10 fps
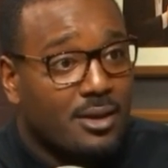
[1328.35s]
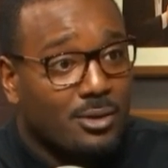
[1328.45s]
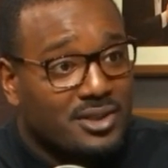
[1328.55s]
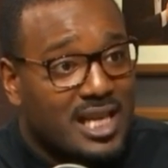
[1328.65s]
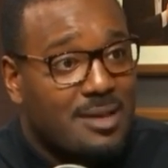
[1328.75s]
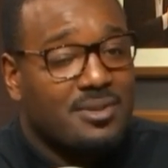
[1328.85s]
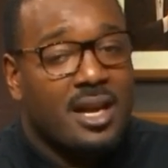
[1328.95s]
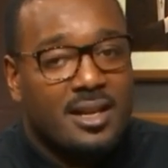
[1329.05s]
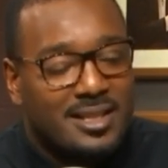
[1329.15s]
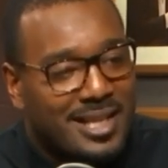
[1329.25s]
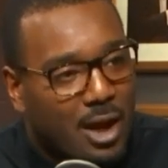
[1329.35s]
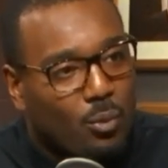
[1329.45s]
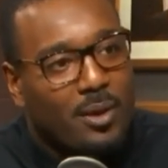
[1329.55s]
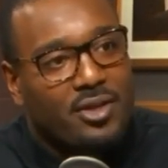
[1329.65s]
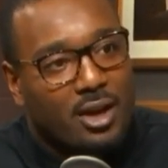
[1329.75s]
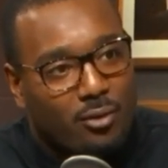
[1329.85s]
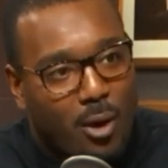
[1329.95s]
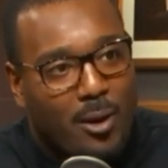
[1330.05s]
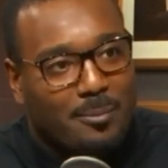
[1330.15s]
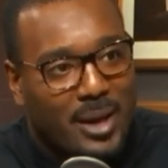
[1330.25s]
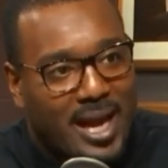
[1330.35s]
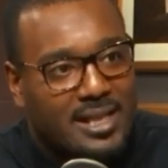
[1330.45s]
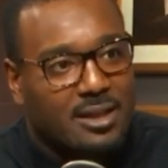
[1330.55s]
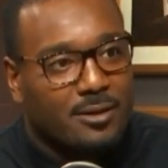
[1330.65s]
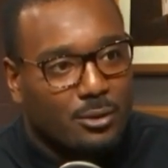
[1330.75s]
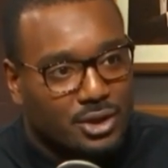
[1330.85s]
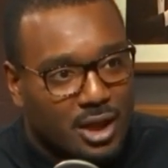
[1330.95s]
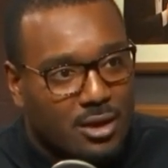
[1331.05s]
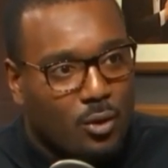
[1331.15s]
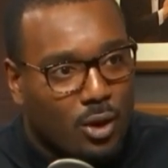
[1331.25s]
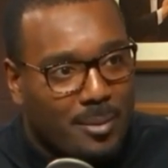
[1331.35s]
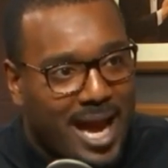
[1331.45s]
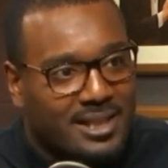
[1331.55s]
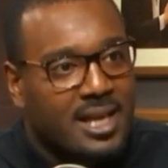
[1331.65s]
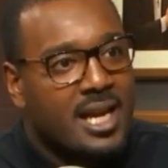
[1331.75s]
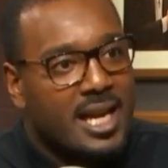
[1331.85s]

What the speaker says: Those teams dealt with the growing pains of those young quarterbacks